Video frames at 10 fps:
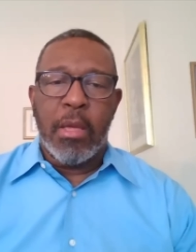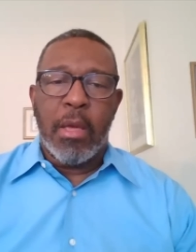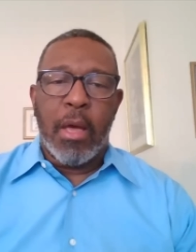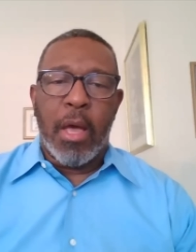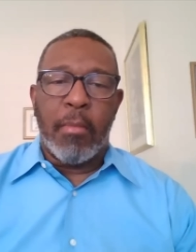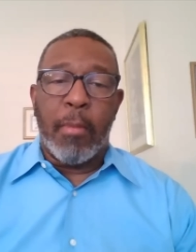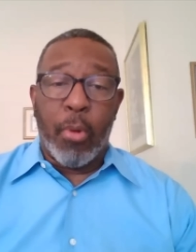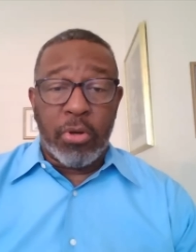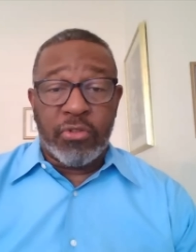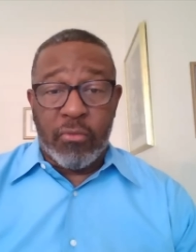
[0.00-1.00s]

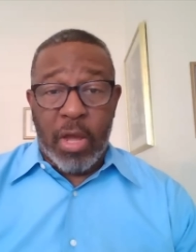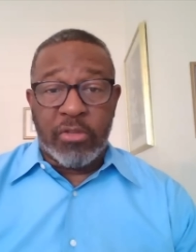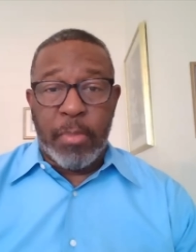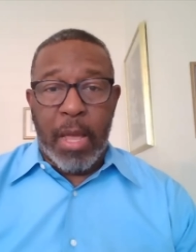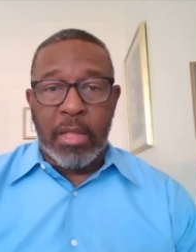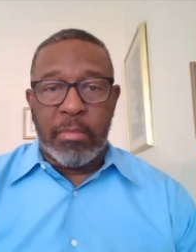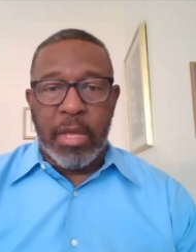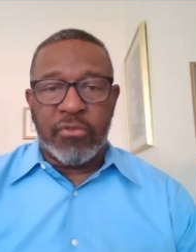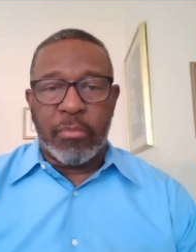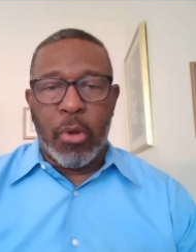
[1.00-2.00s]
abortion rights ballot
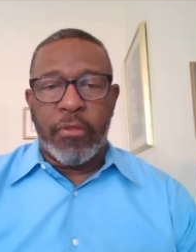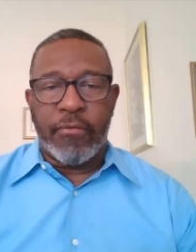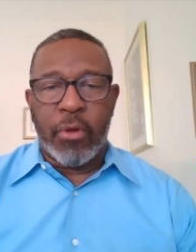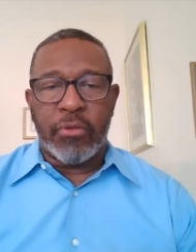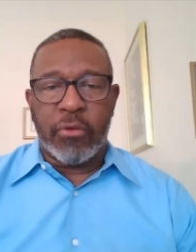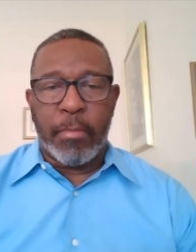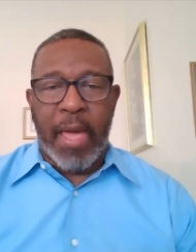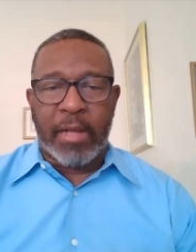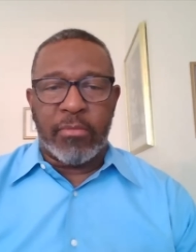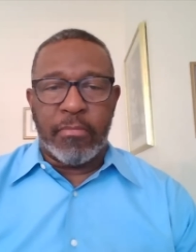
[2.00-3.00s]
measure. Both of those are
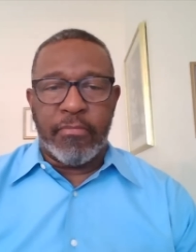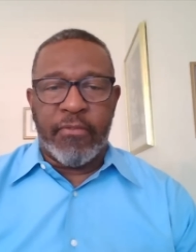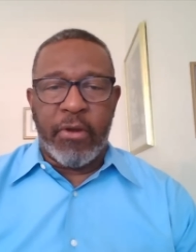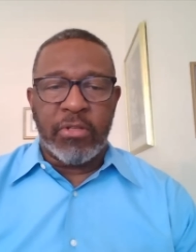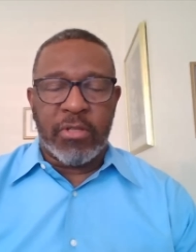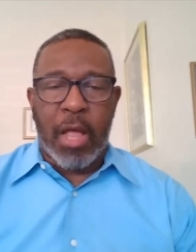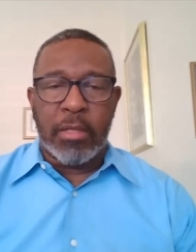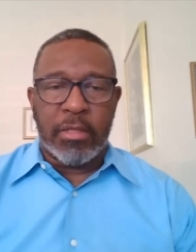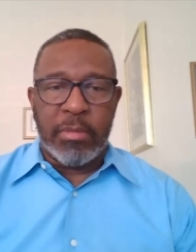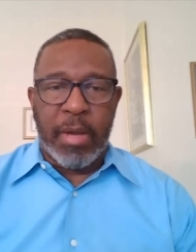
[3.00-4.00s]
backed very
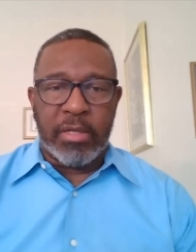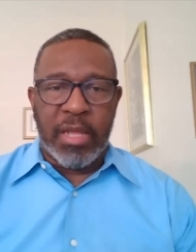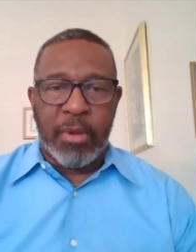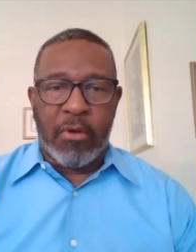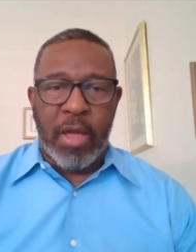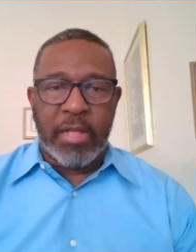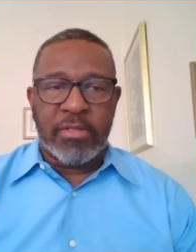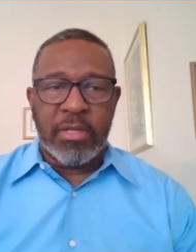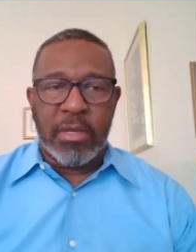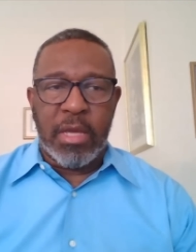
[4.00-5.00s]
solidly by Democrats,
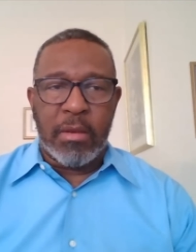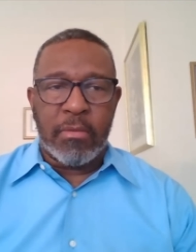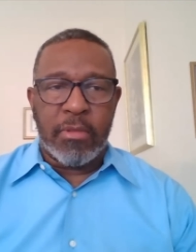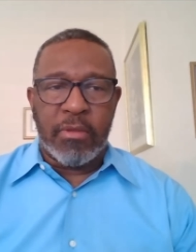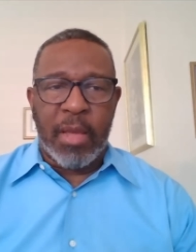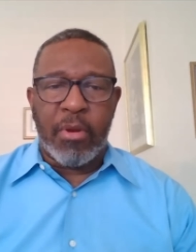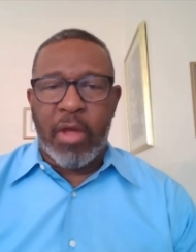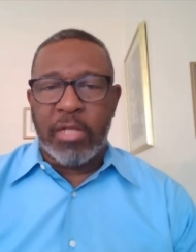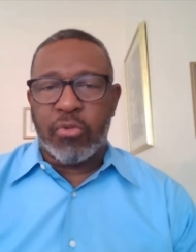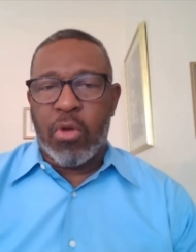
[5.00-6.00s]
and the
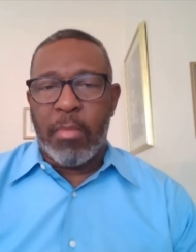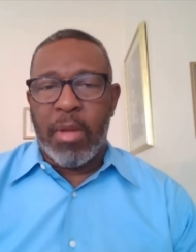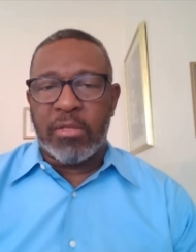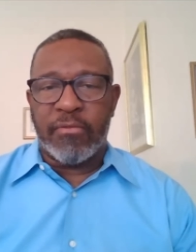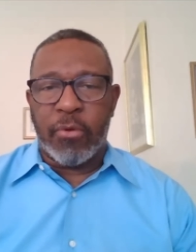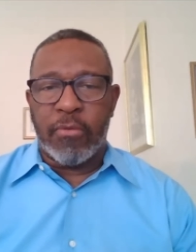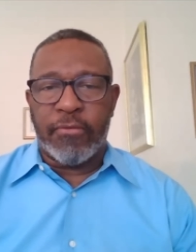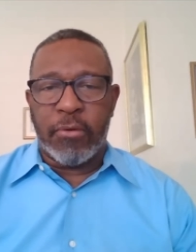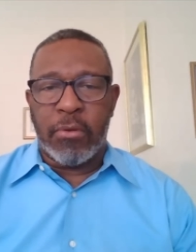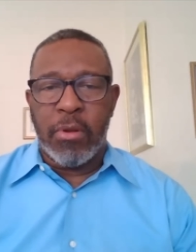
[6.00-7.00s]
Democrats who come out to vote
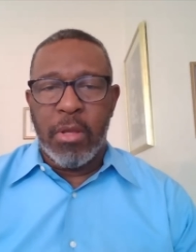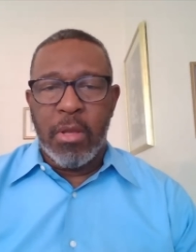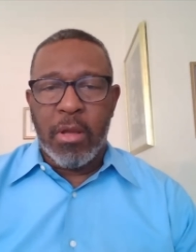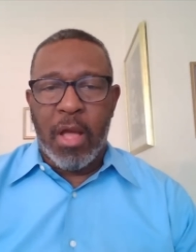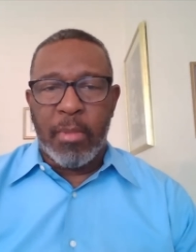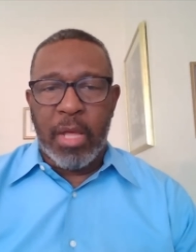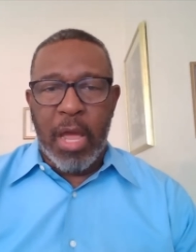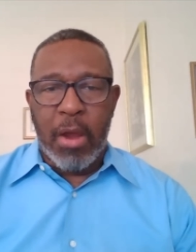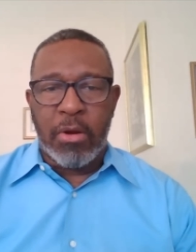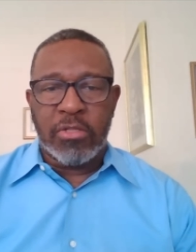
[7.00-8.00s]
for Kamala
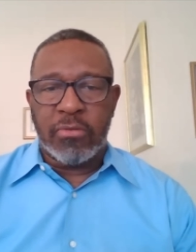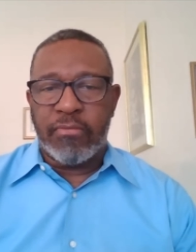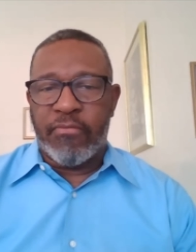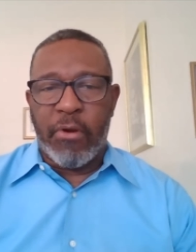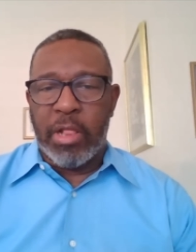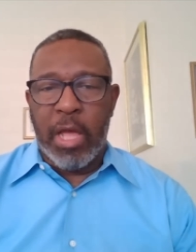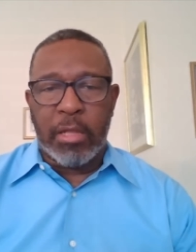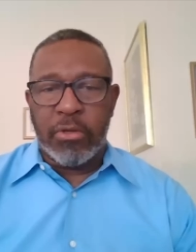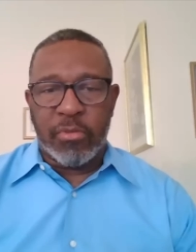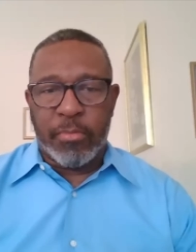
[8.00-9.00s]
Harris are very
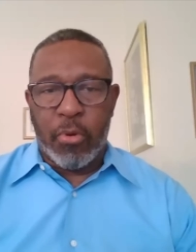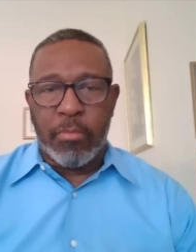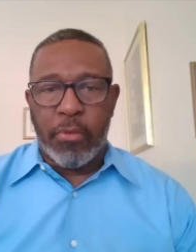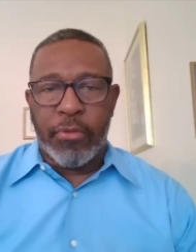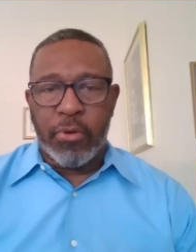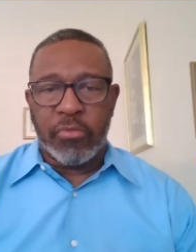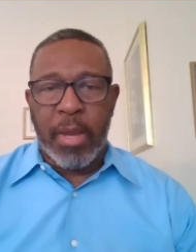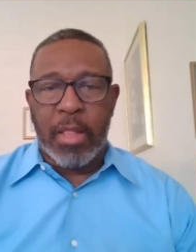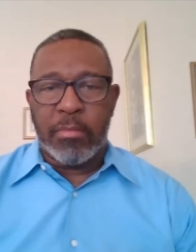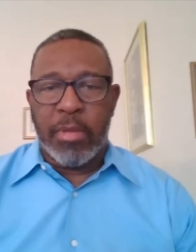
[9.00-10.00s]
likely to support both of those
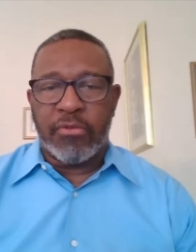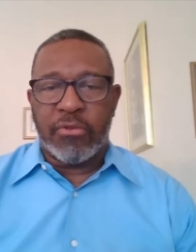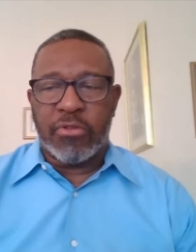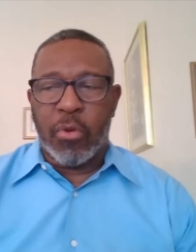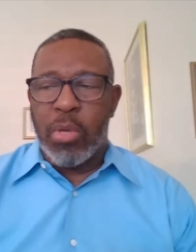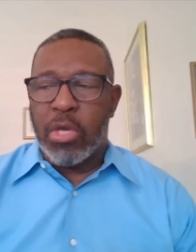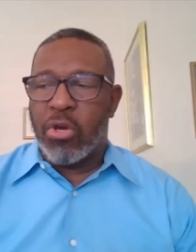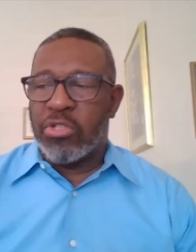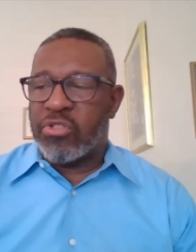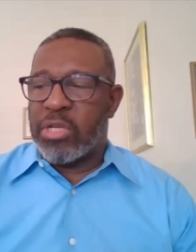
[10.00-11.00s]
ballot measures. So we
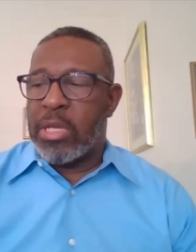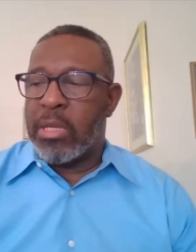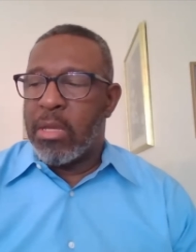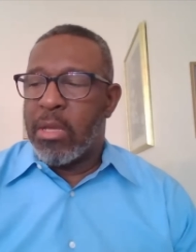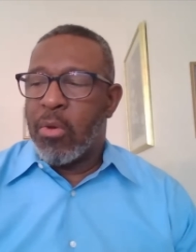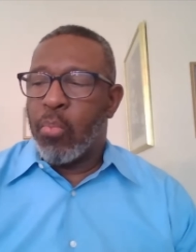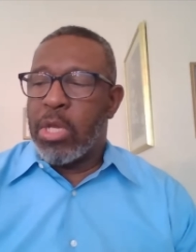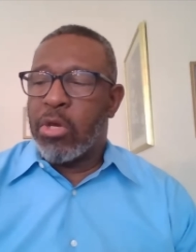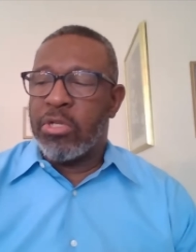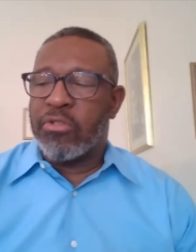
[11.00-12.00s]
could see
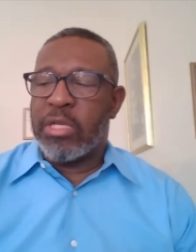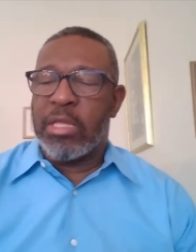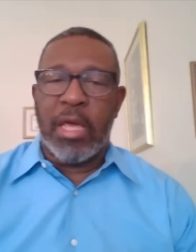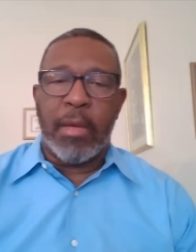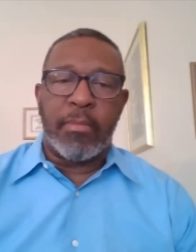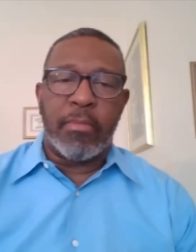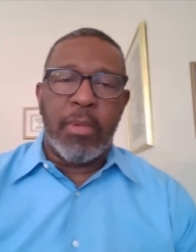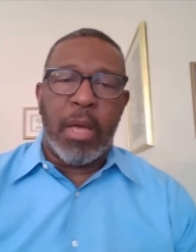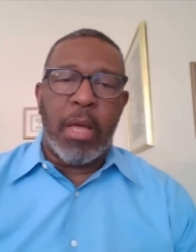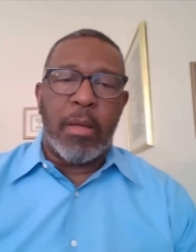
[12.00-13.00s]
them
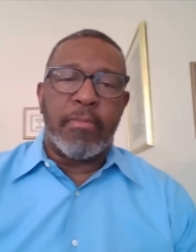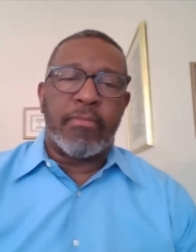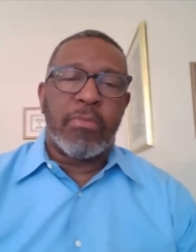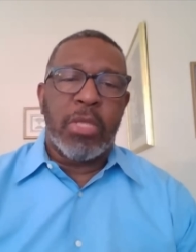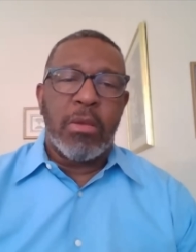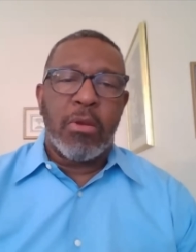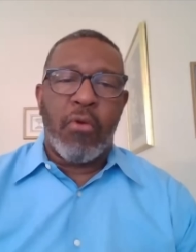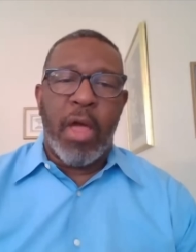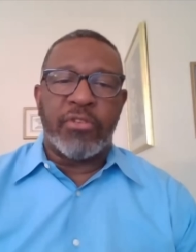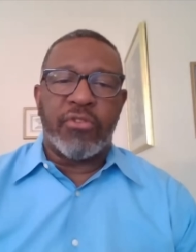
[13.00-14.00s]

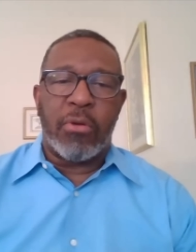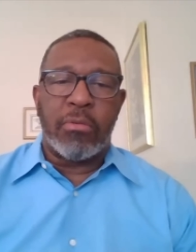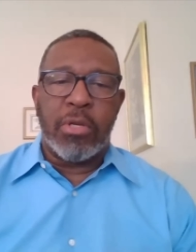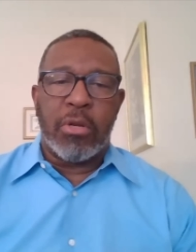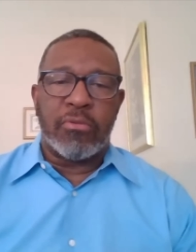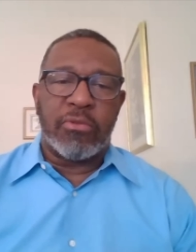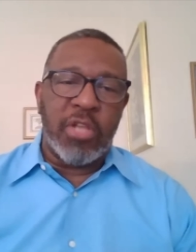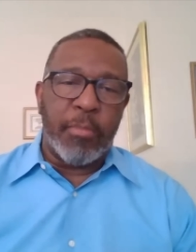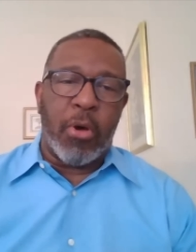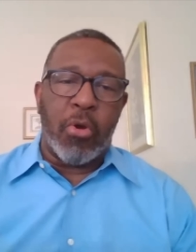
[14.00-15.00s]
crash on,
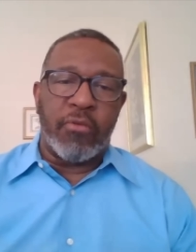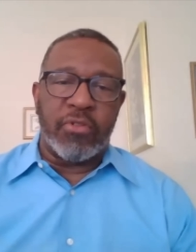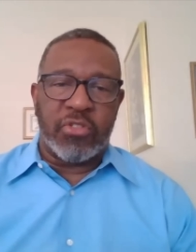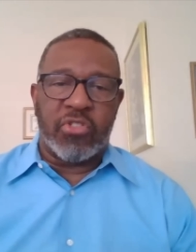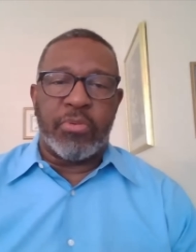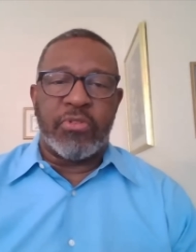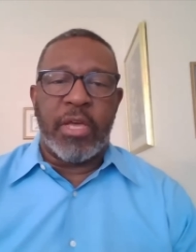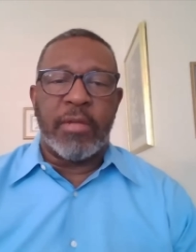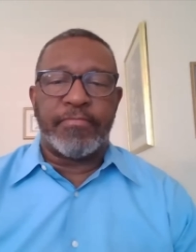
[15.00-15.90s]
slip on over 60%.